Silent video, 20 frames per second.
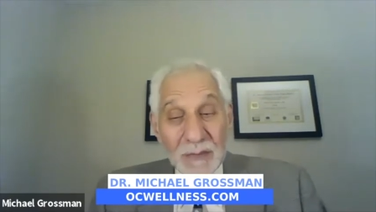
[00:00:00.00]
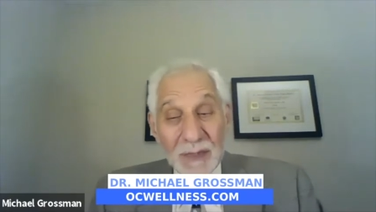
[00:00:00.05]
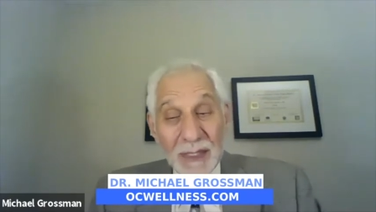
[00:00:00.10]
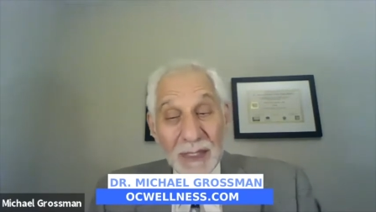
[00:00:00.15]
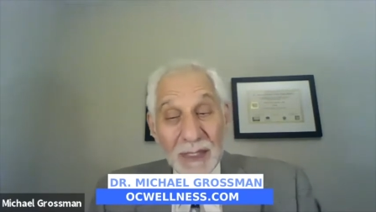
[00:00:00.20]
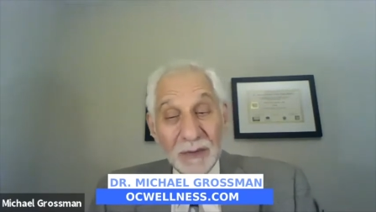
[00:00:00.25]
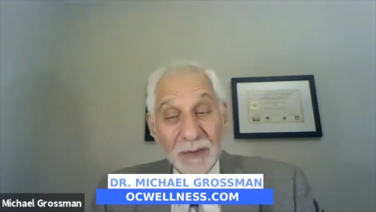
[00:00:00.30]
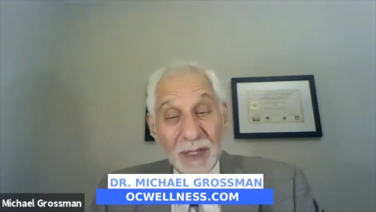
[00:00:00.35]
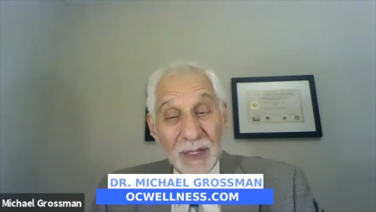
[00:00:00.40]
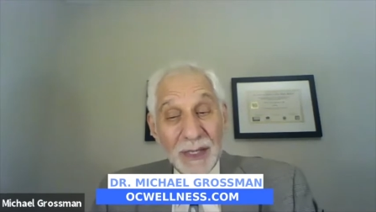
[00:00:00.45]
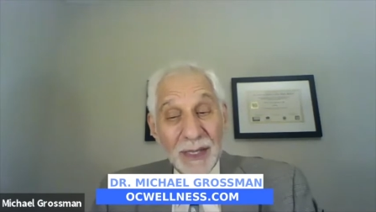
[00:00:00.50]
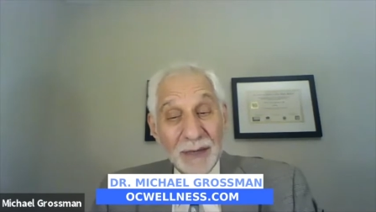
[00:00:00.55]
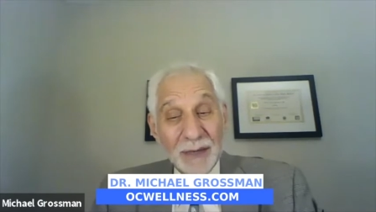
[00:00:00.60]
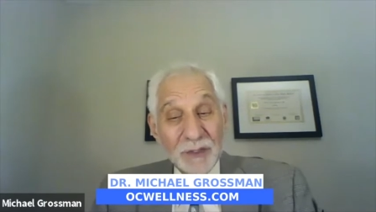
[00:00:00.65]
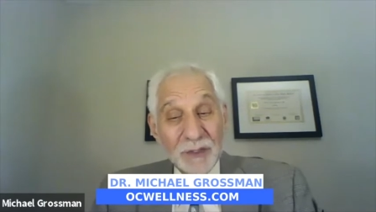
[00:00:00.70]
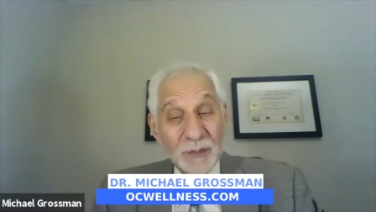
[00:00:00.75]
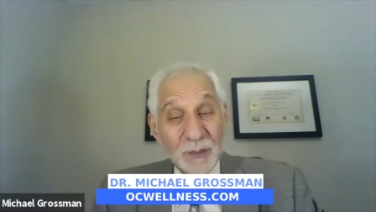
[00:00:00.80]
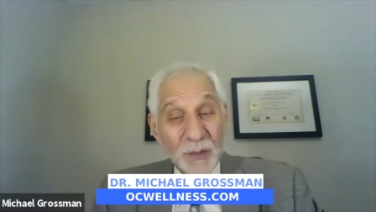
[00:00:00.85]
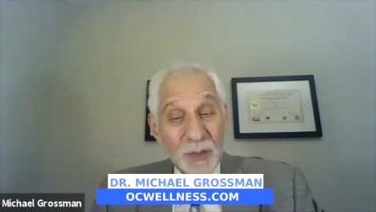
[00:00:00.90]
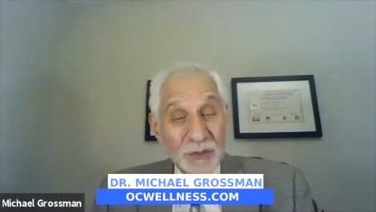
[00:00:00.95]
Now, the
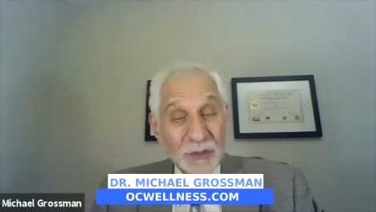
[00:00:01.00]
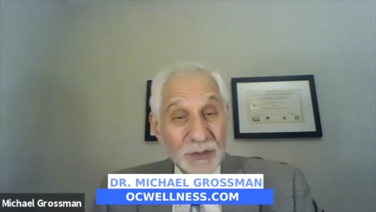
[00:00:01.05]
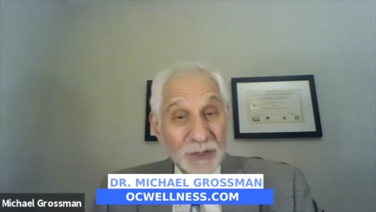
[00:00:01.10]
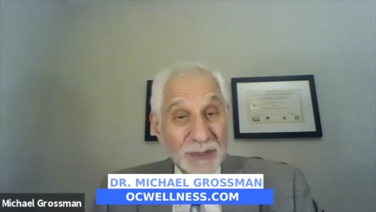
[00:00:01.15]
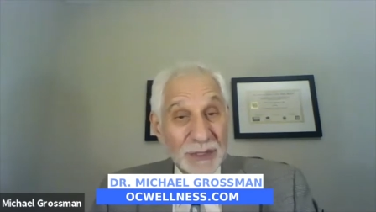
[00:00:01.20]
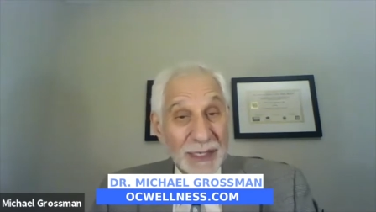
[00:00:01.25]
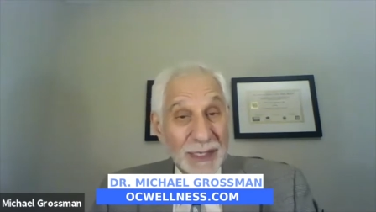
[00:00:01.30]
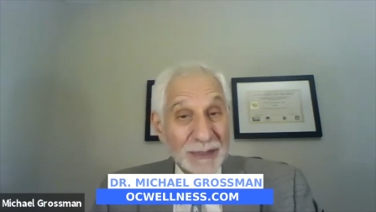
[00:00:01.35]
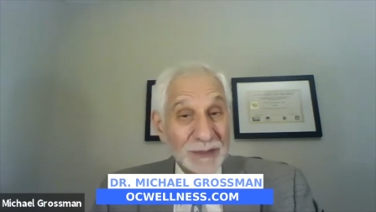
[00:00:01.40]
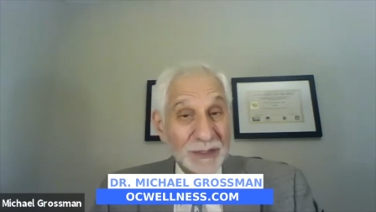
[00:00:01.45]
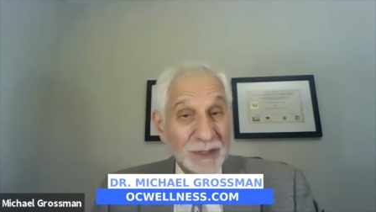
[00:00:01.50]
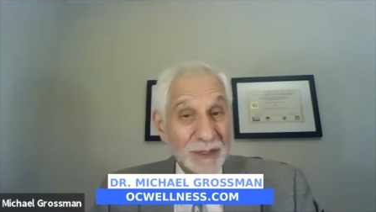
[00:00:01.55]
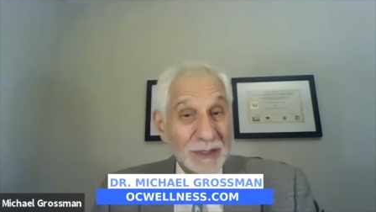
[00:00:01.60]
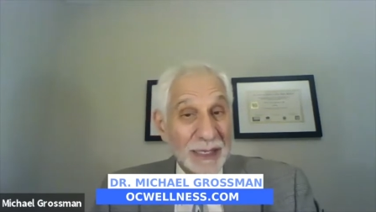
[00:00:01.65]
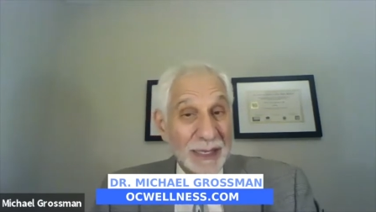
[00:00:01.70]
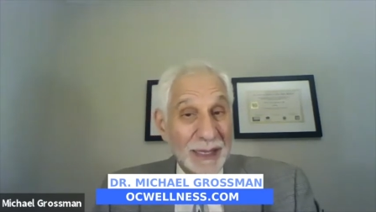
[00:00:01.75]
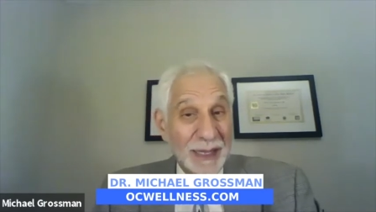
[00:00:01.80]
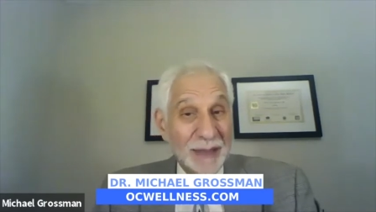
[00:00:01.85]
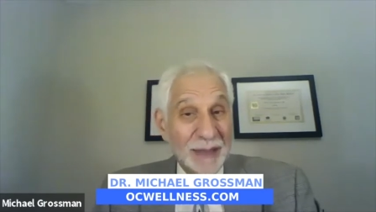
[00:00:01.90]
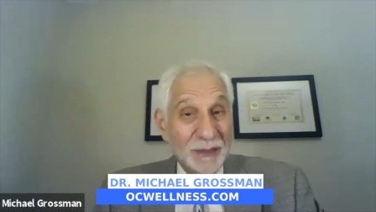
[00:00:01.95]
average person has it
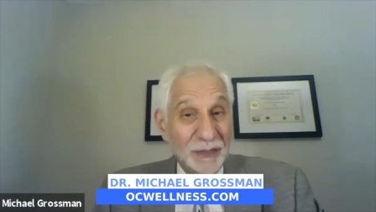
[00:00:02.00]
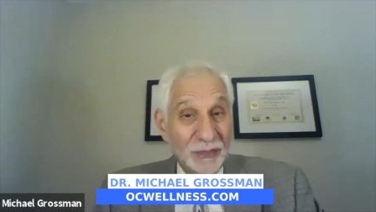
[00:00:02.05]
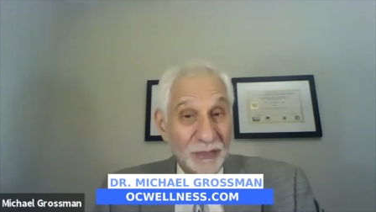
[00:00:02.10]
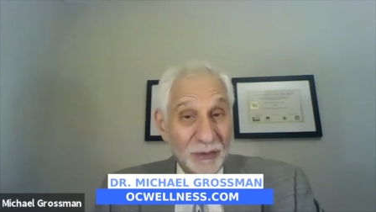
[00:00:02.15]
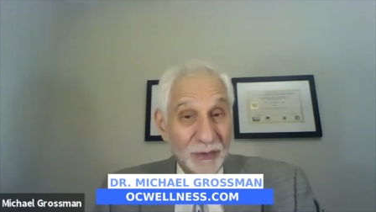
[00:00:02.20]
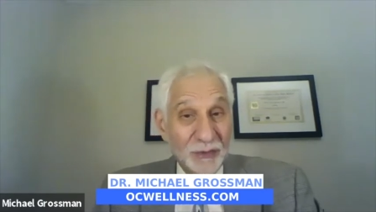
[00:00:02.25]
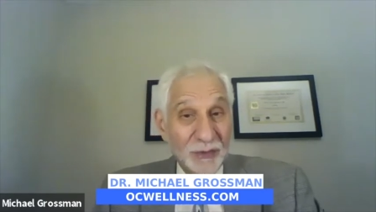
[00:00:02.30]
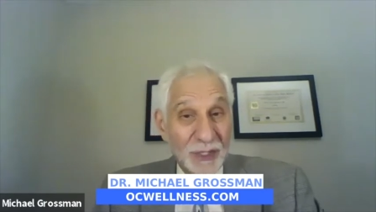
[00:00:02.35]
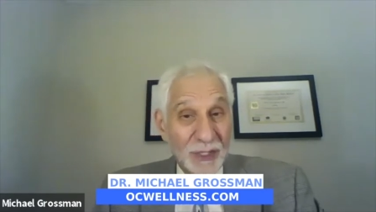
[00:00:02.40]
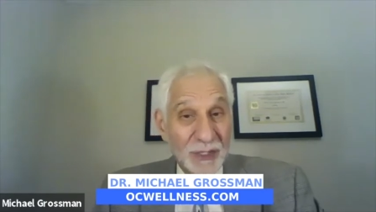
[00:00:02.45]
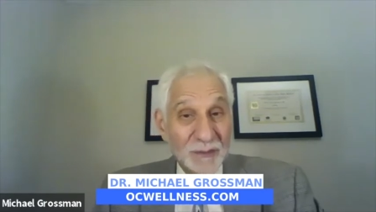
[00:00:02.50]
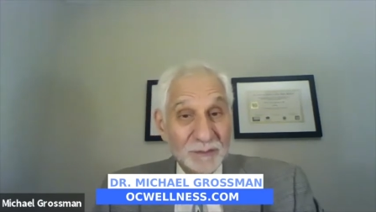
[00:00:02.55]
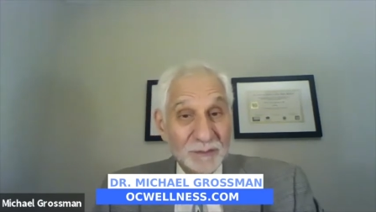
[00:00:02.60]
at 30.